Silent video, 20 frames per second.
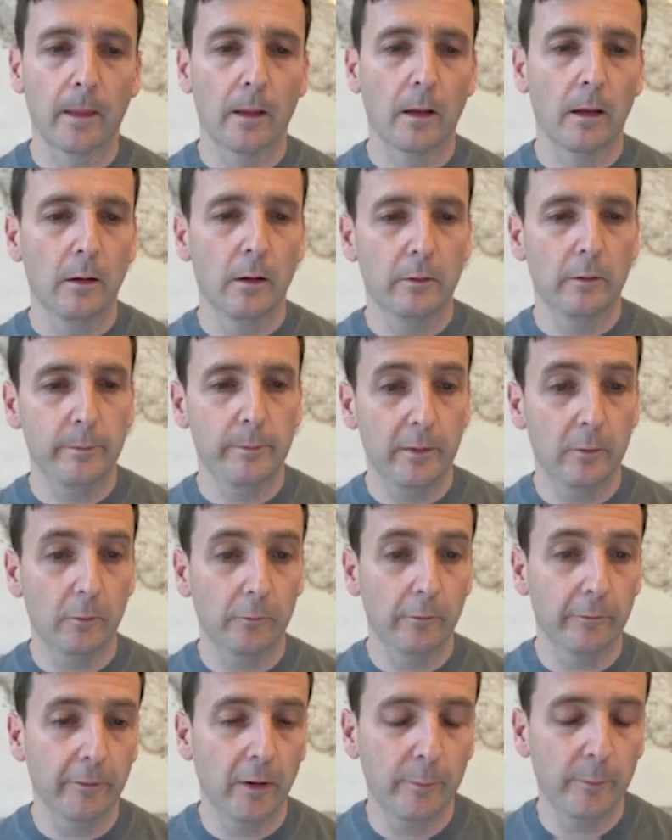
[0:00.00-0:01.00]
Depending on the
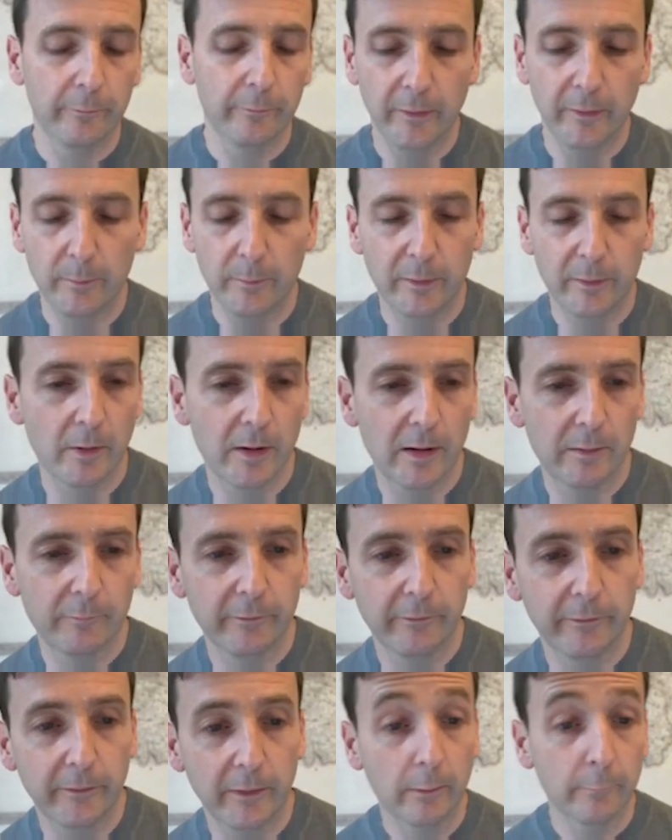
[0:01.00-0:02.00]
type of zip, you might even see
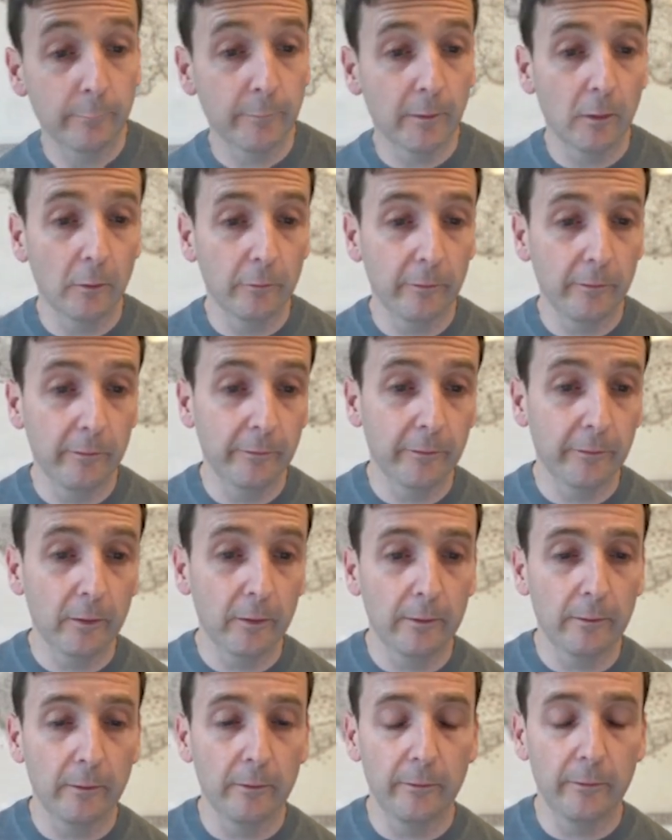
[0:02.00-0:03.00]
the files inside the
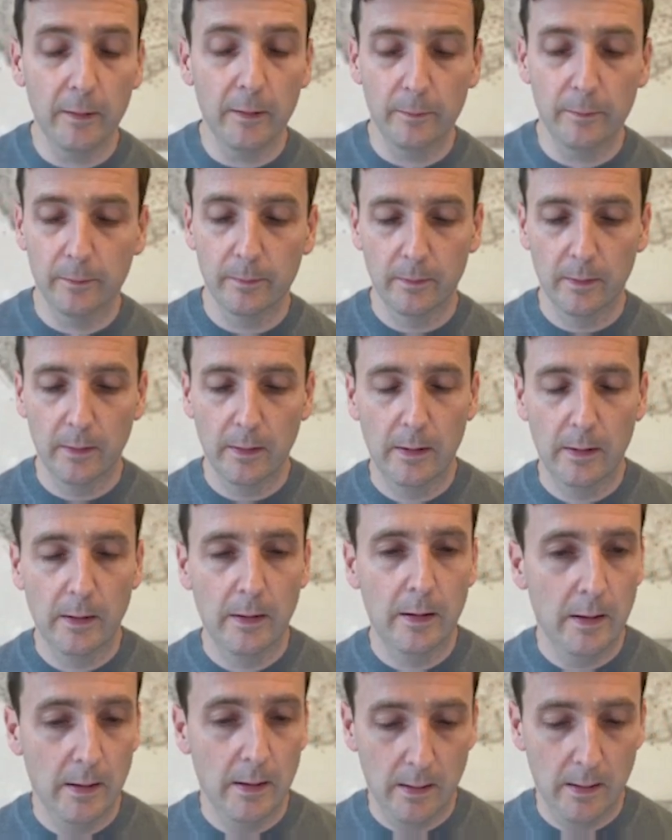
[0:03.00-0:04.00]
zip.
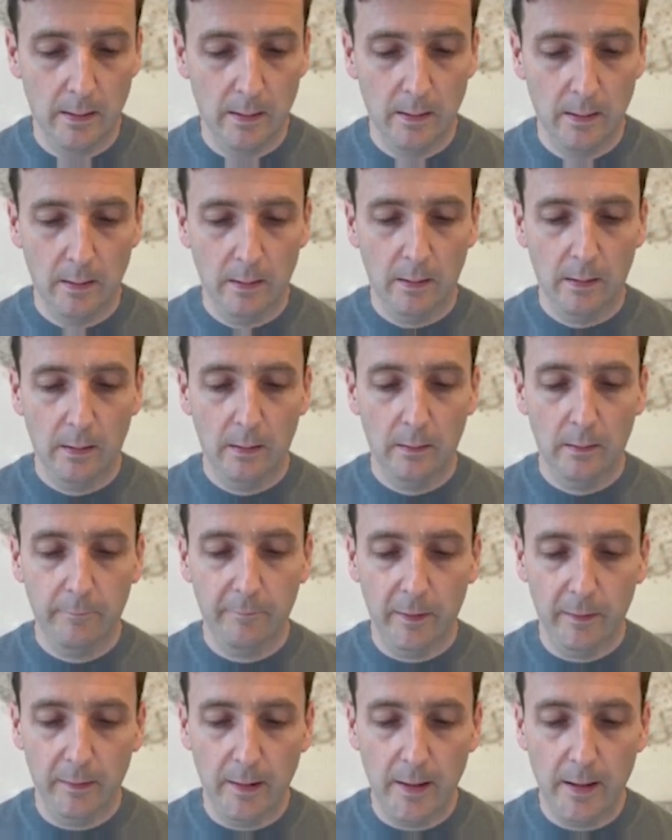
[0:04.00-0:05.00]
Give it a
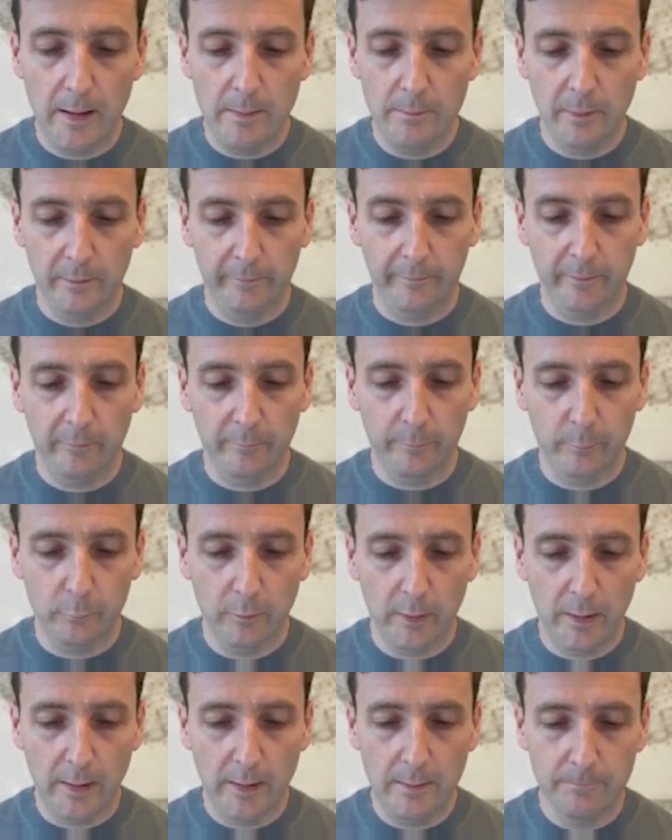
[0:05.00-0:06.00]
name, a sensible
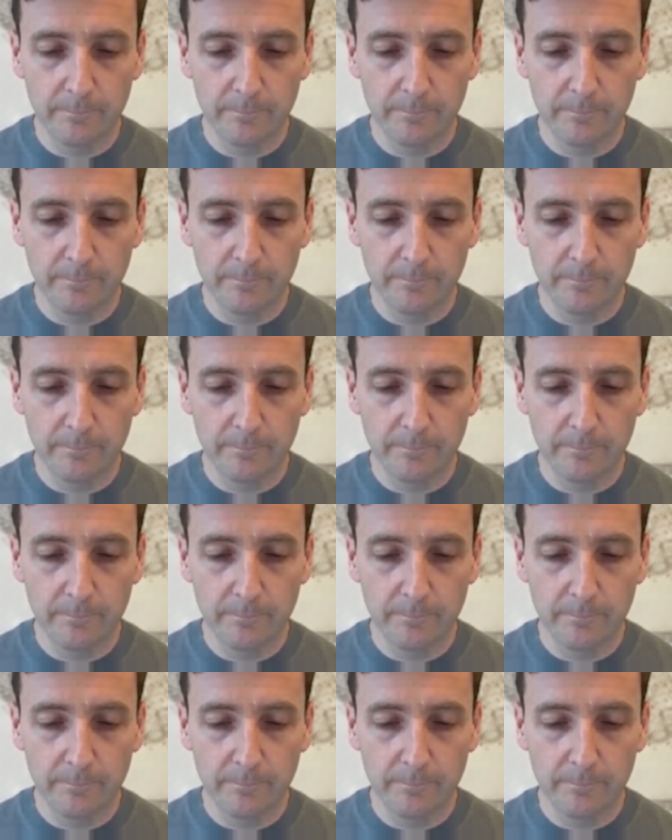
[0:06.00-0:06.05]
name.